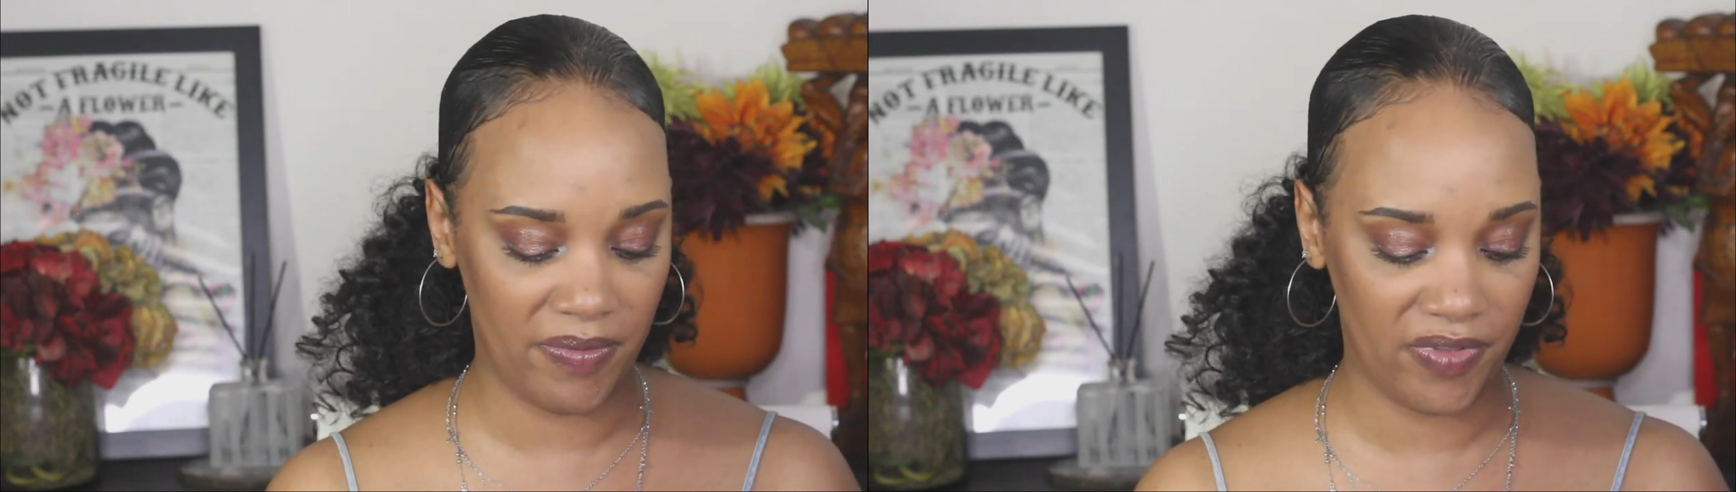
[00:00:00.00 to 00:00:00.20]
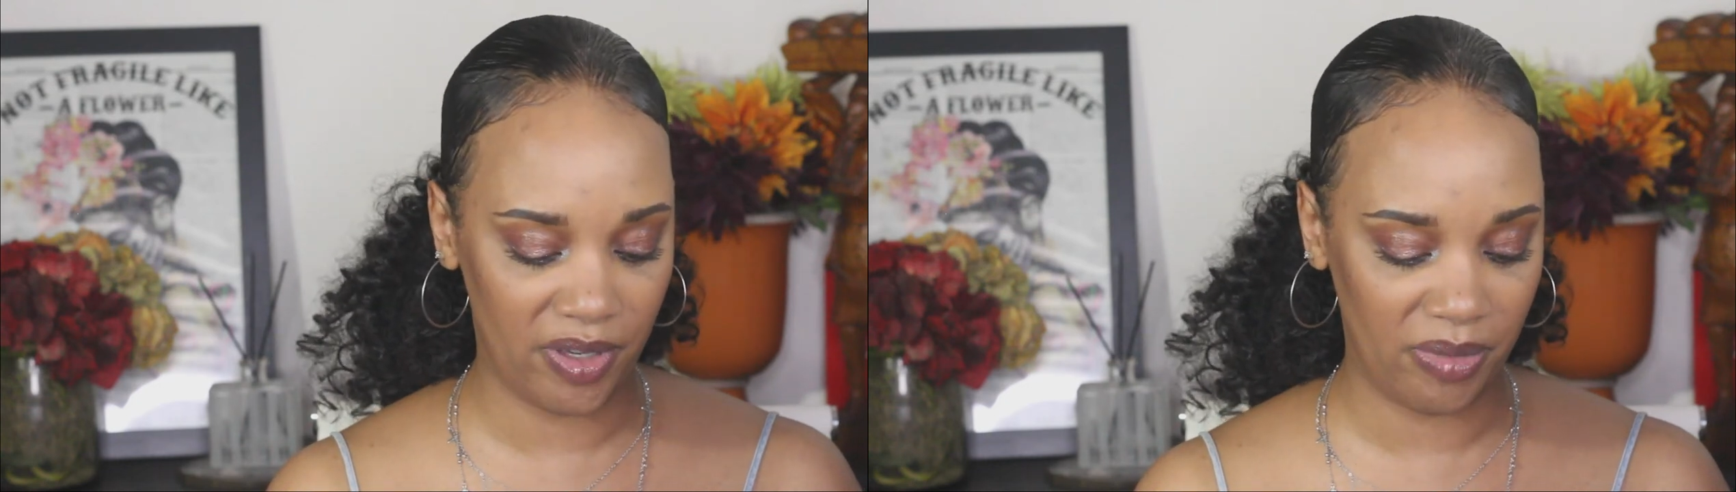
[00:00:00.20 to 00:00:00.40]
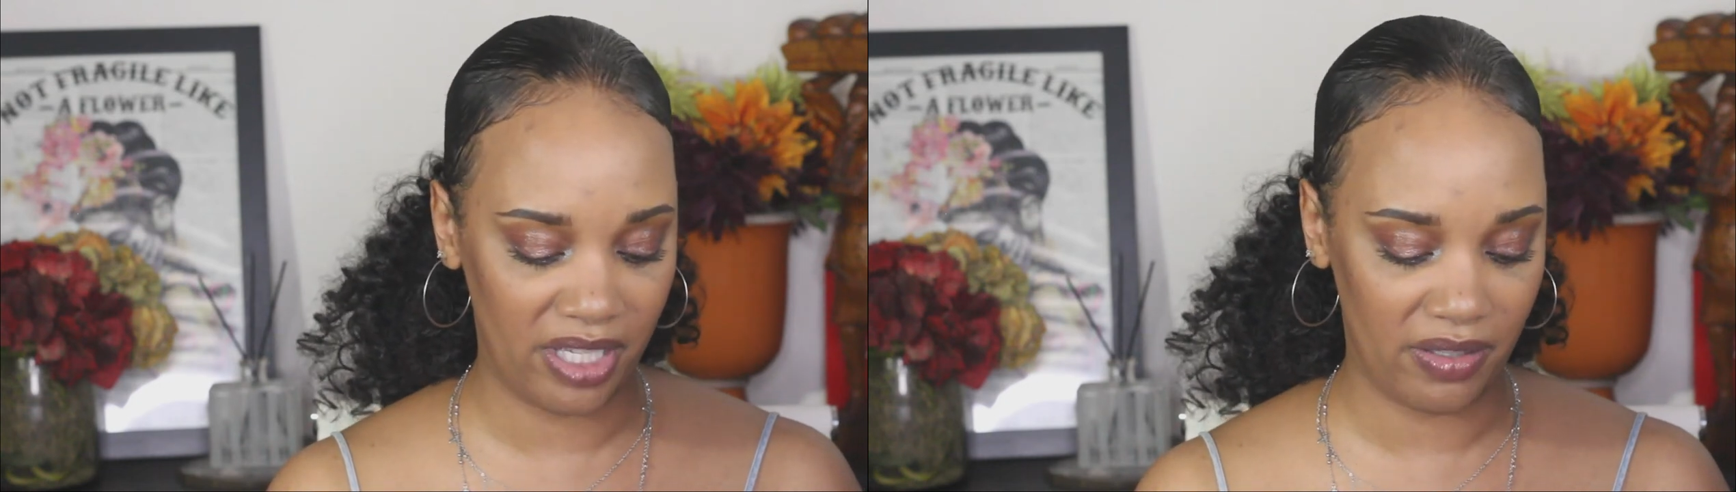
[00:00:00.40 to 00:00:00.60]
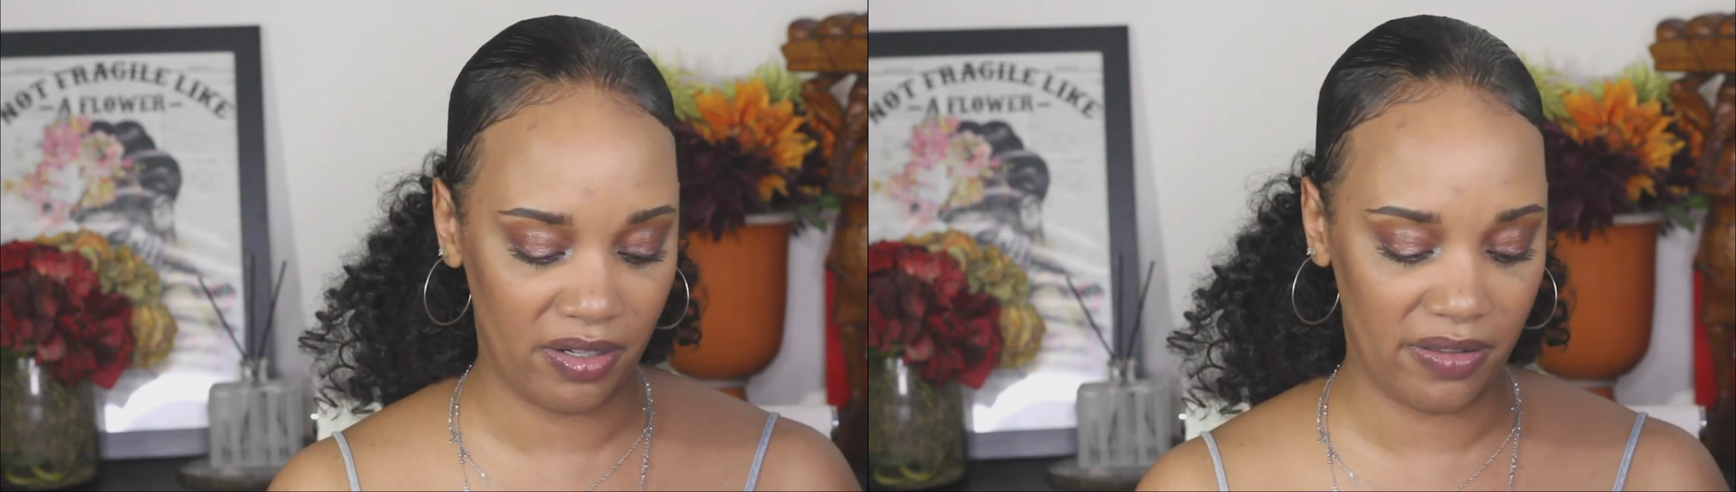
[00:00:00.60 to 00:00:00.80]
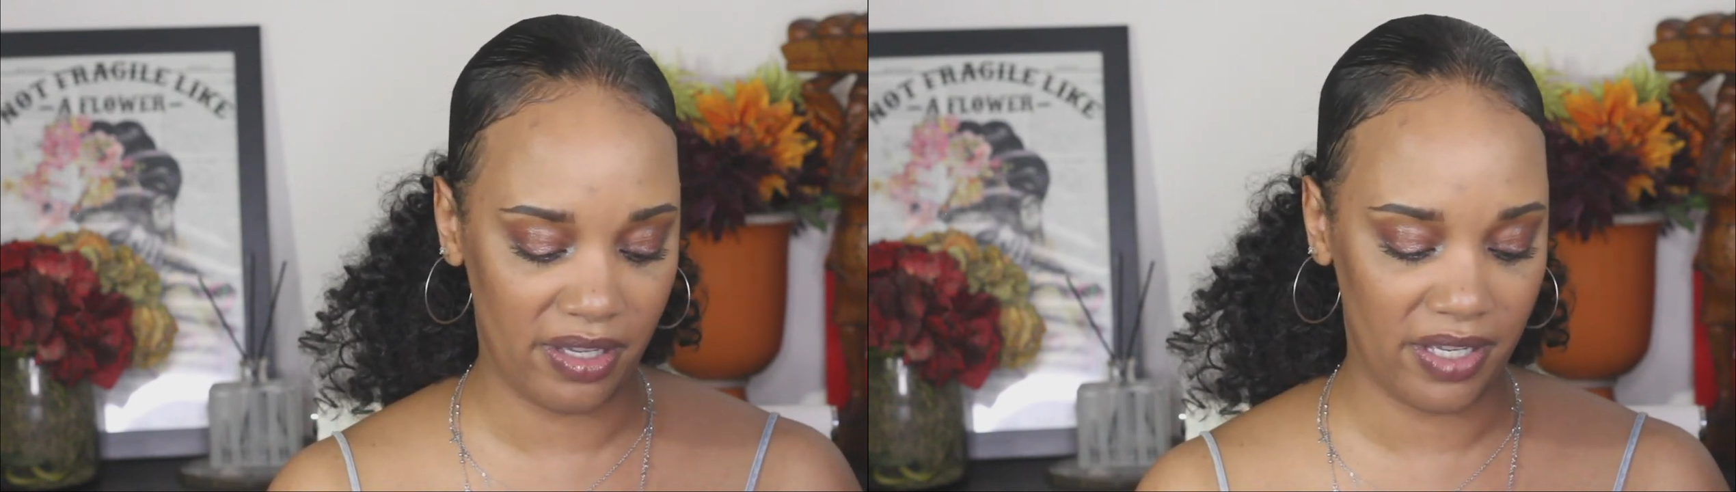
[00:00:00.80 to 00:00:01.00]
filming,
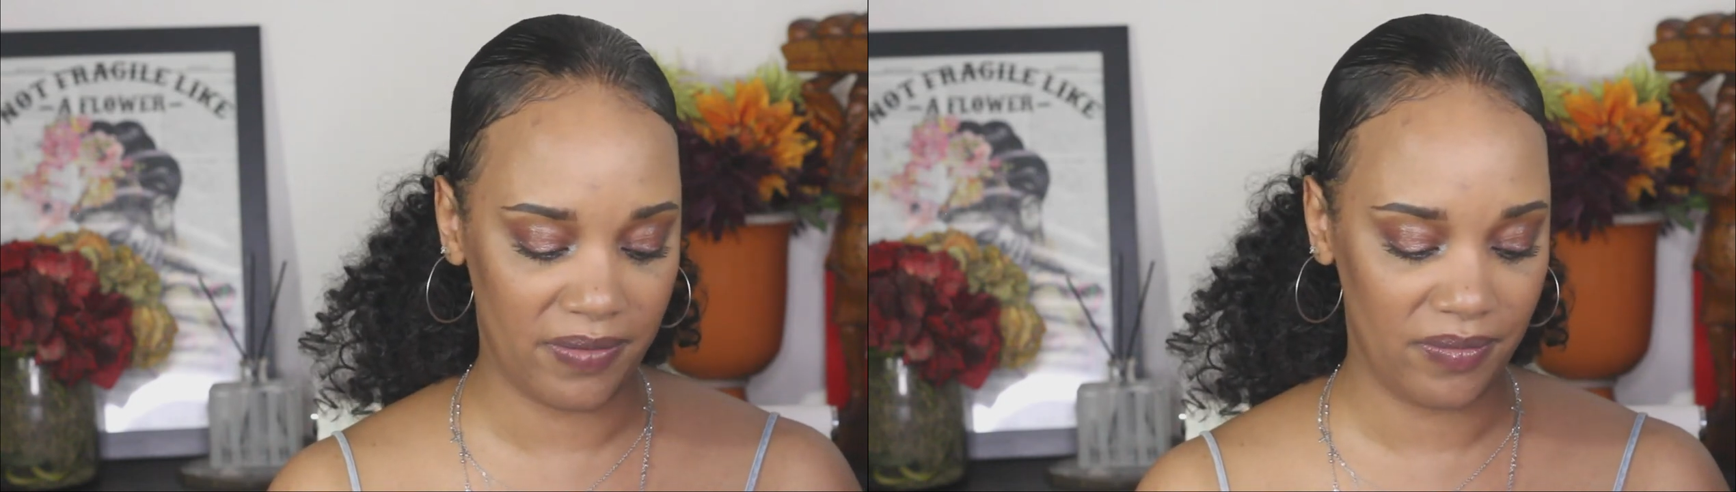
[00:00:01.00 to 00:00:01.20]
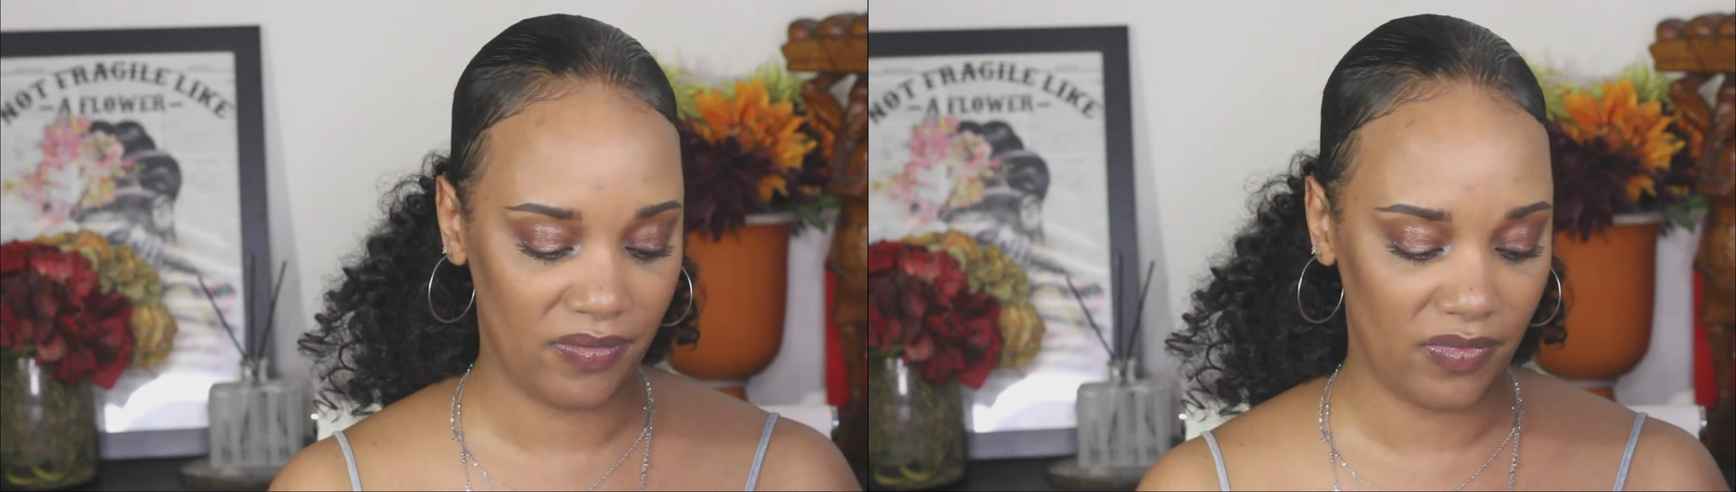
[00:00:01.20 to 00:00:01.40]
or the,